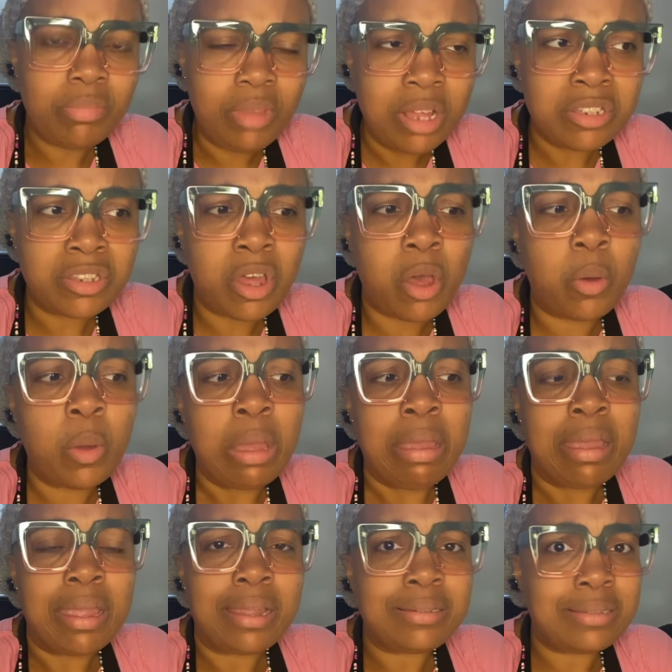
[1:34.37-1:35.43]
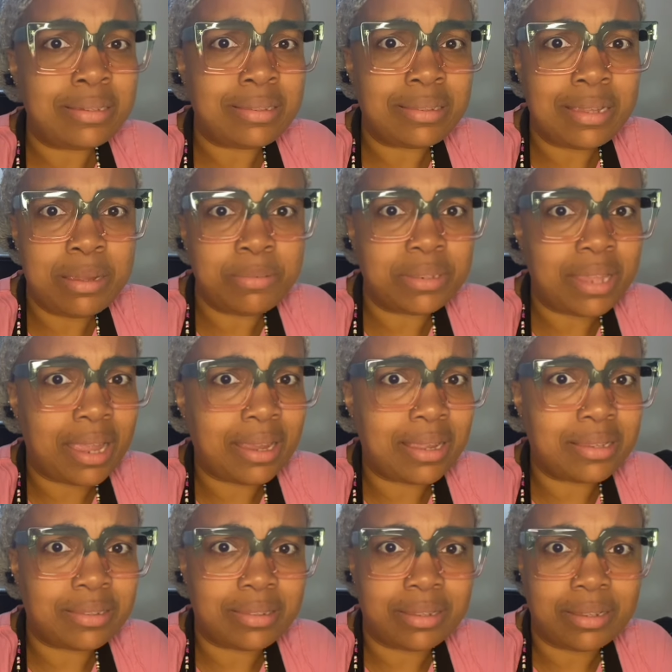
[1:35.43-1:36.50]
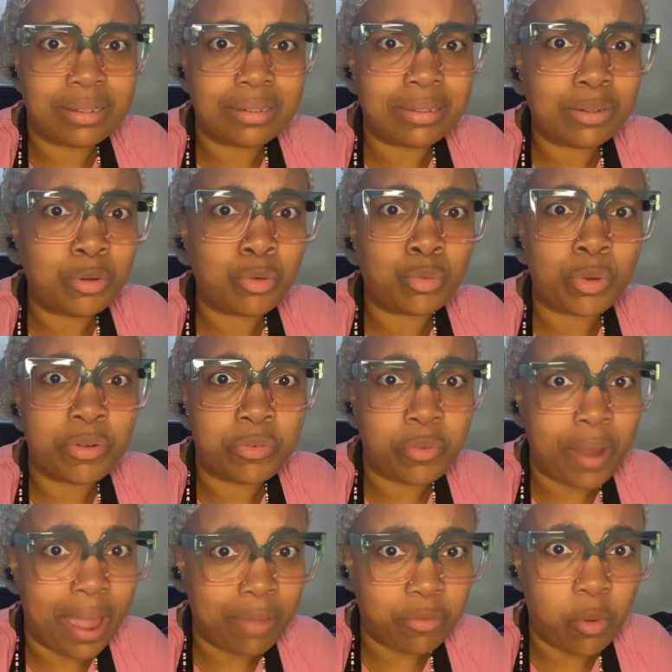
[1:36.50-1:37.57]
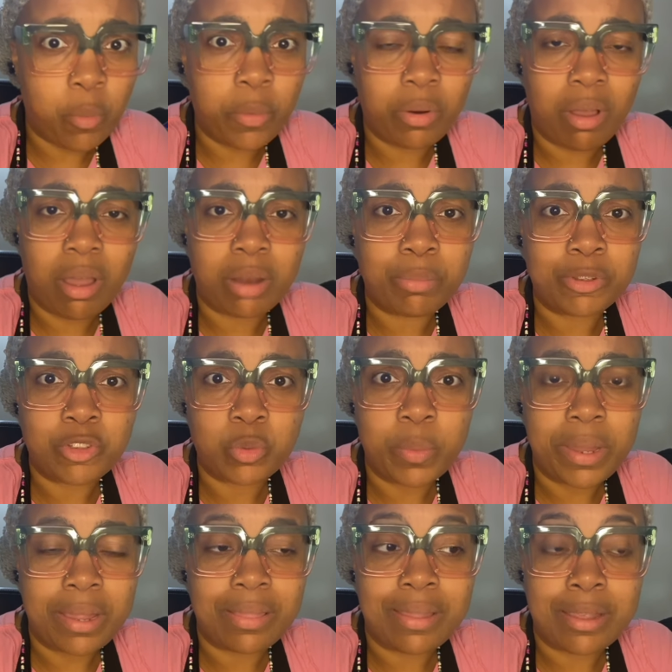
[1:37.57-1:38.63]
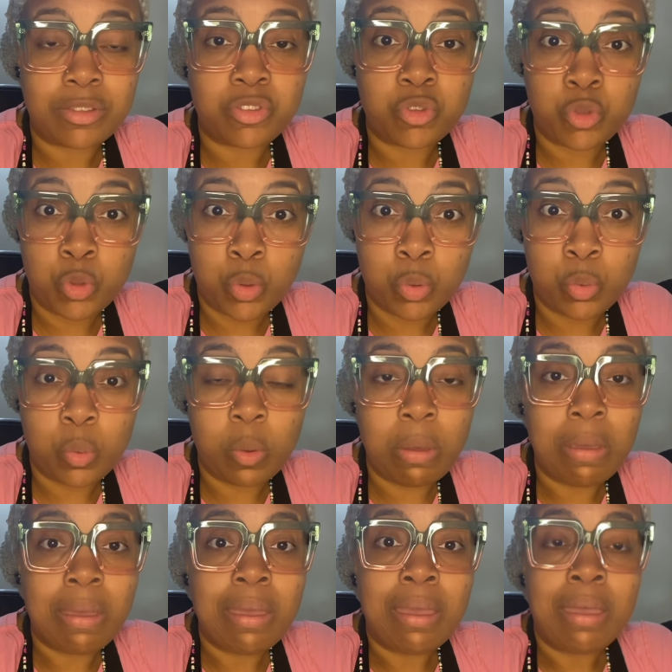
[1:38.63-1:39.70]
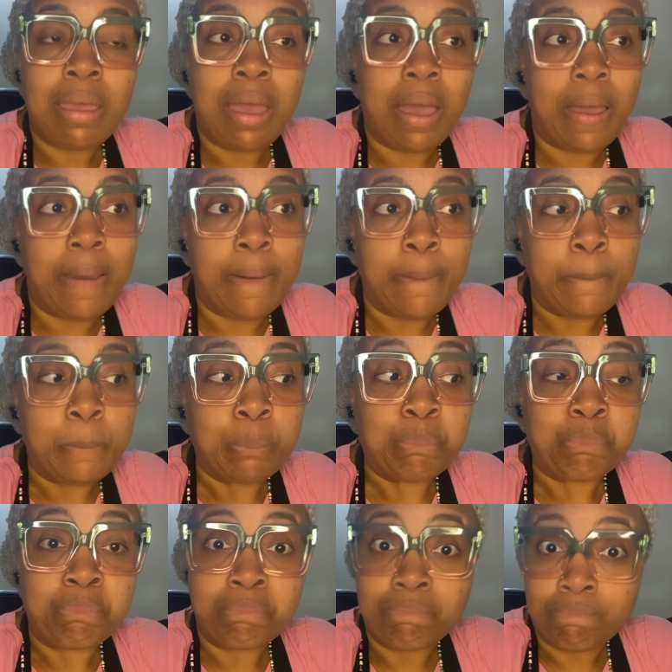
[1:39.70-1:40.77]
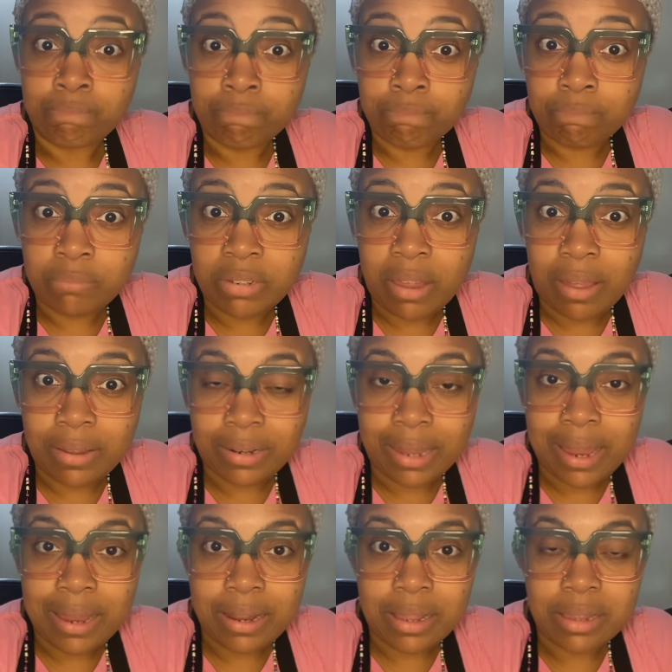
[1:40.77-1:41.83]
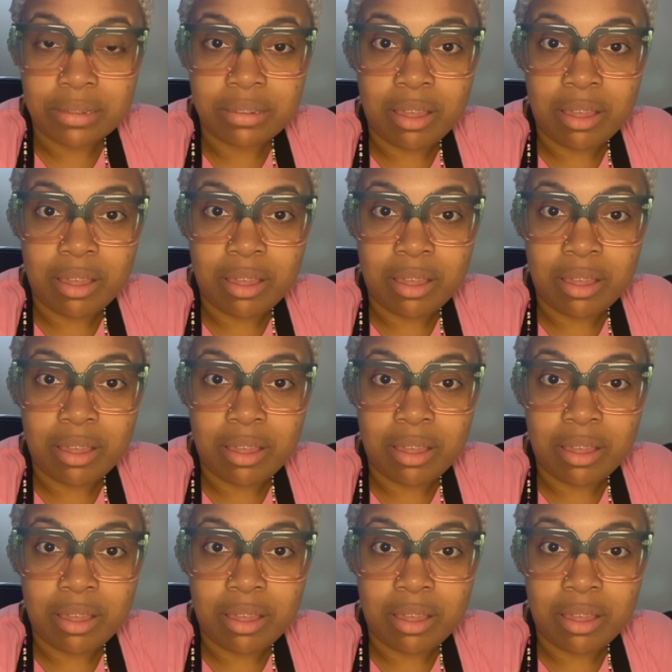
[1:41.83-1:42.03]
So it just seems like it's a little riffraff going on between these two young ladies.